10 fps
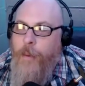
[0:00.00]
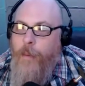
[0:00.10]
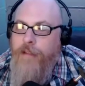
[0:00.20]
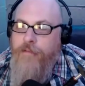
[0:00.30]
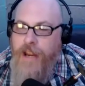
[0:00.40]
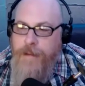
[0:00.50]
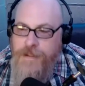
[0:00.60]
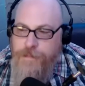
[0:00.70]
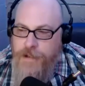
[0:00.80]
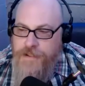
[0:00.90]
What
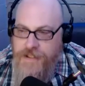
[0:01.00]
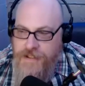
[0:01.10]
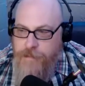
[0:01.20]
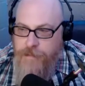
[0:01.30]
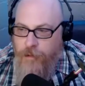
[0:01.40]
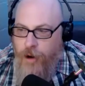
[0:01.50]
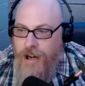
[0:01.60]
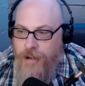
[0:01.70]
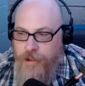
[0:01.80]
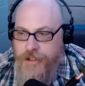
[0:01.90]
famous person's
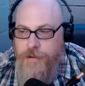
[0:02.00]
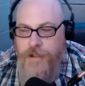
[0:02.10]
memoir would you